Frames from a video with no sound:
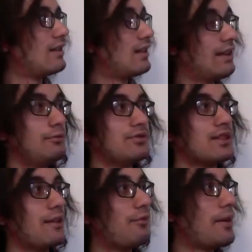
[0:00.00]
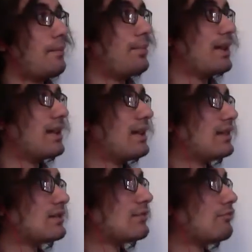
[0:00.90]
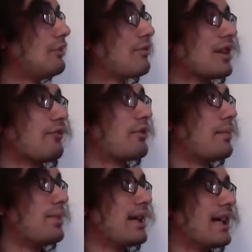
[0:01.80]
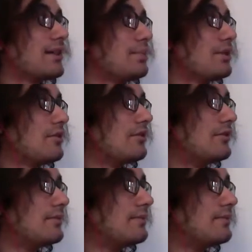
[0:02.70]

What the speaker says: And he was left with a big ass, we were left with a big ass bill.